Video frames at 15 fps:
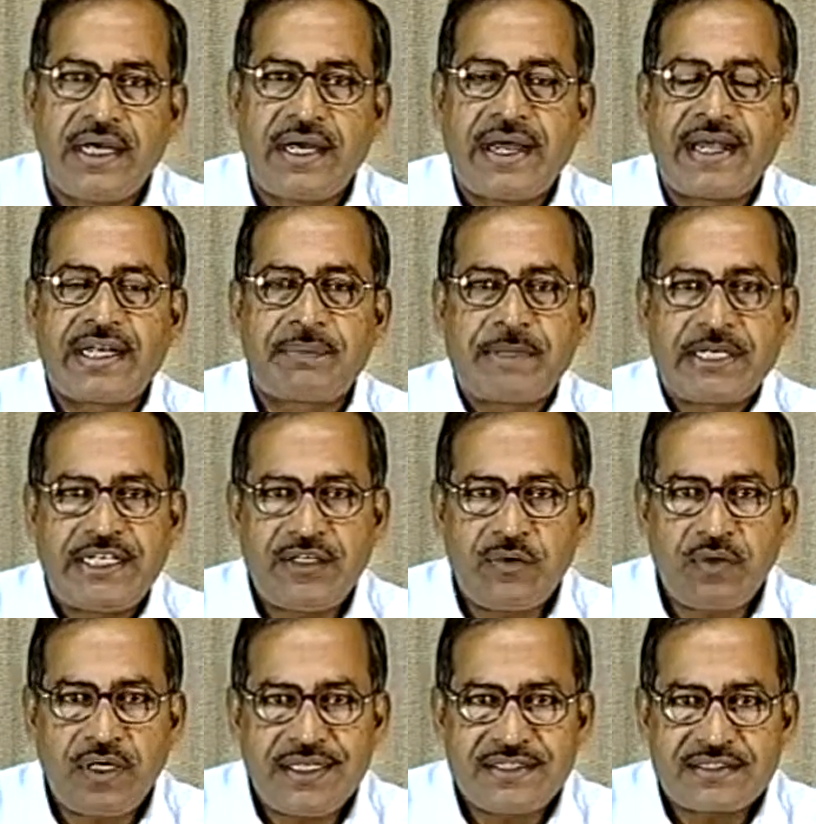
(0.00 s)
At a
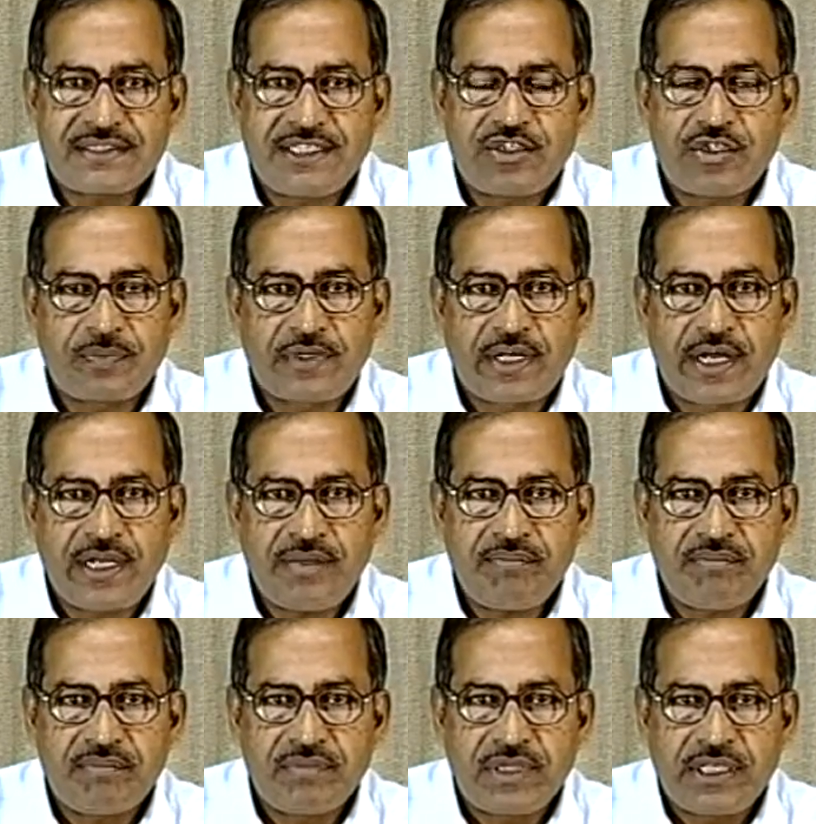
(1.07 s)
particular instant of time,
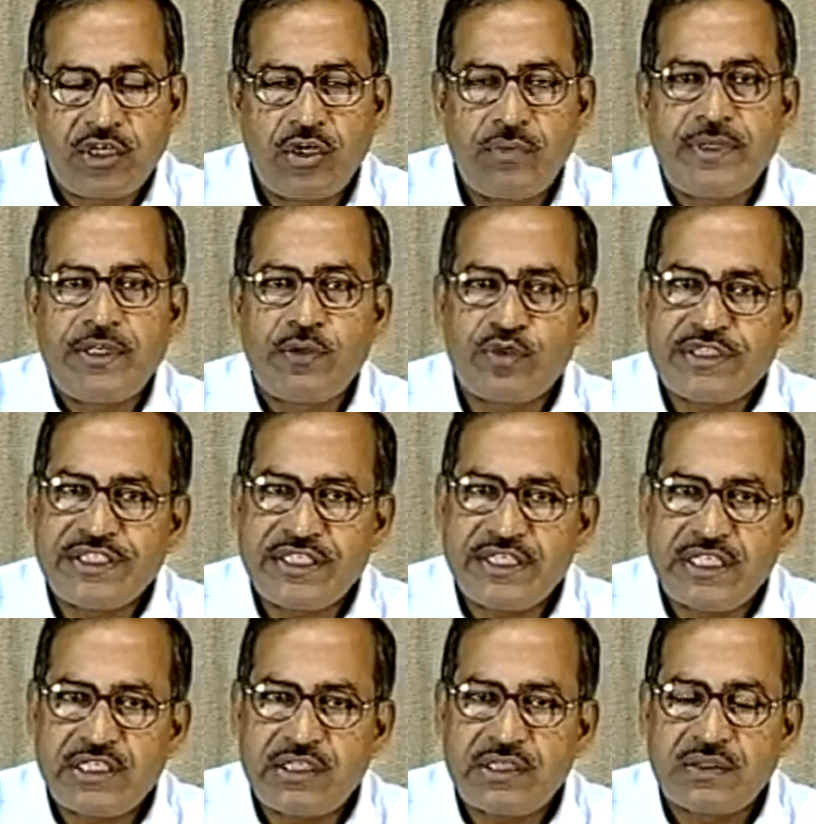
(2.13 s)
you will be using
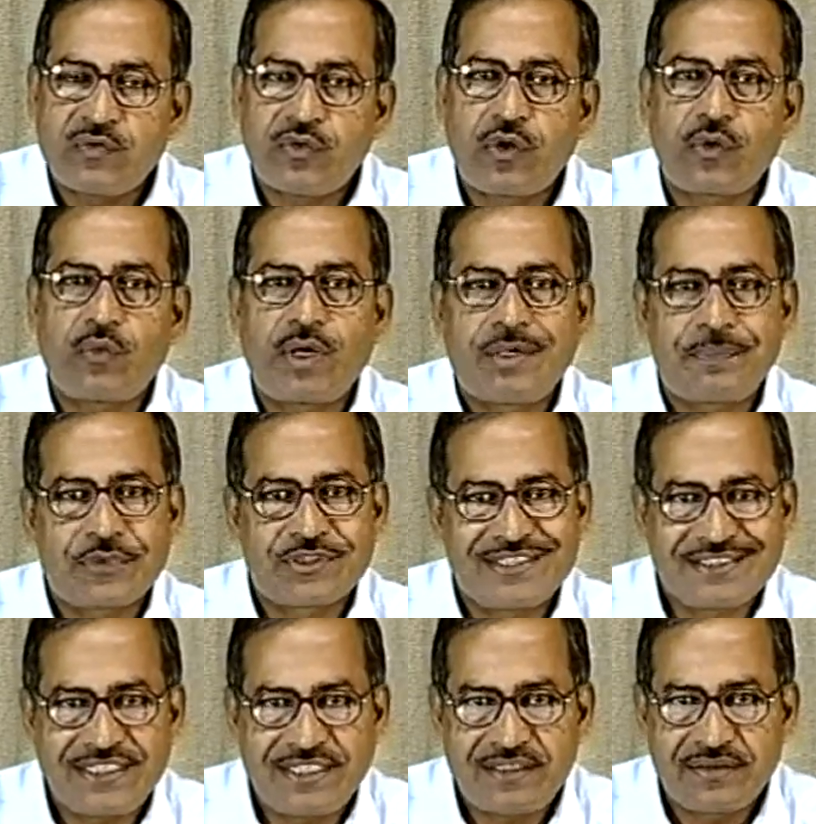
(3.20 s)
it for word
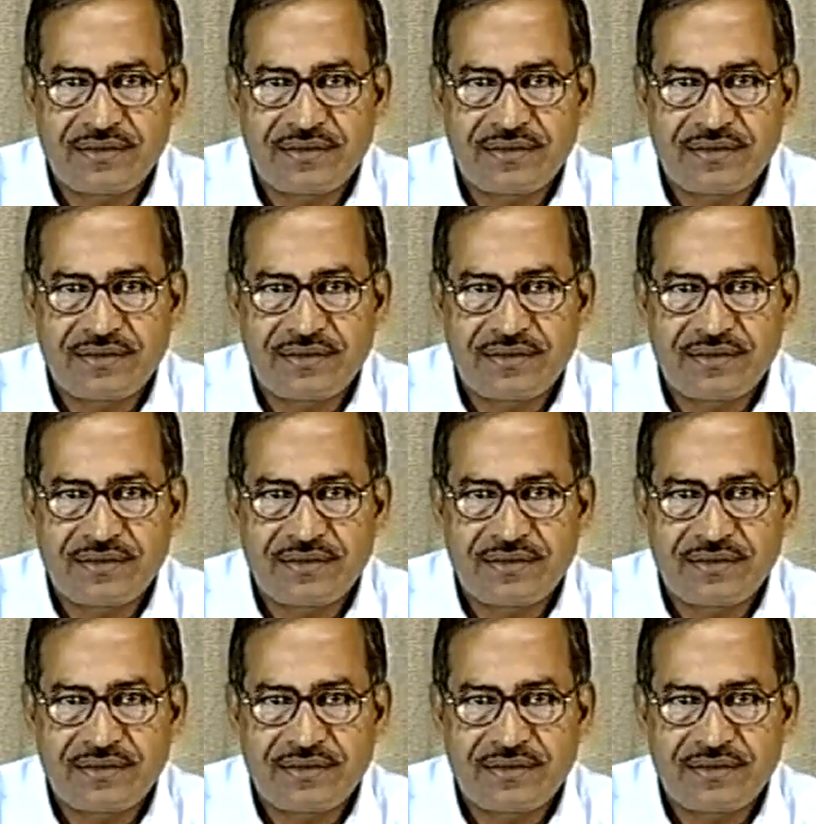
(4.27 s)
processing.